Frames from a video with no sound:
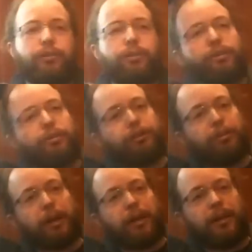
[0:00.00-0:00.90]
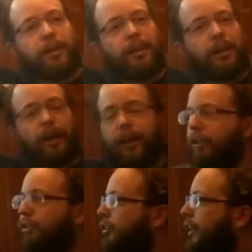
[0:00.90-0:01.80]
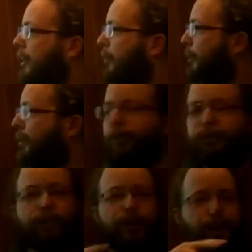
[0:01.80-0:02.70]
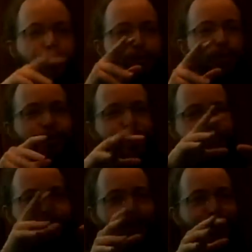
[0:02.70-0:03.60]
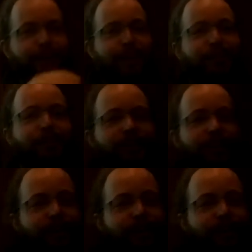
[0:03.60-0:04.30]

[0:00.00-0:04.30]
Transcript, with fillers: chain north of Japan. Okay. I, I, just like it because the clouds are really nice.